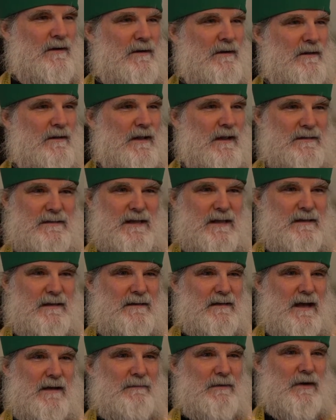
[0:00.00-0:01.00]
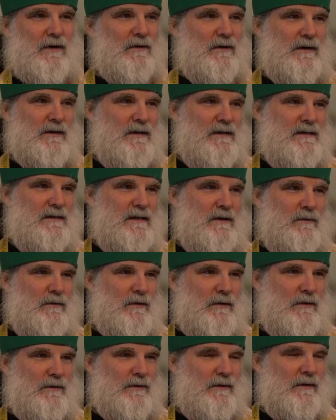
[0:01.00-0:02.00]
that's not the time to go to Disney
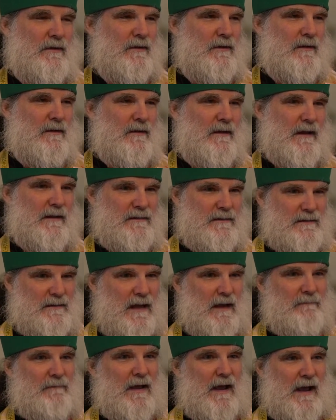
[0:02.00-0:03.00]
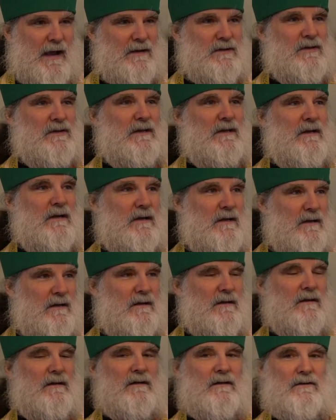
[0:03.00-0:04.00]
World. That's the time to actually
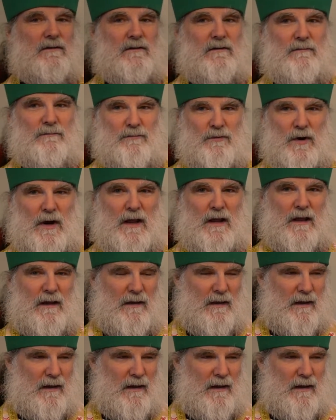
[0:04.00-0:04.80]
pray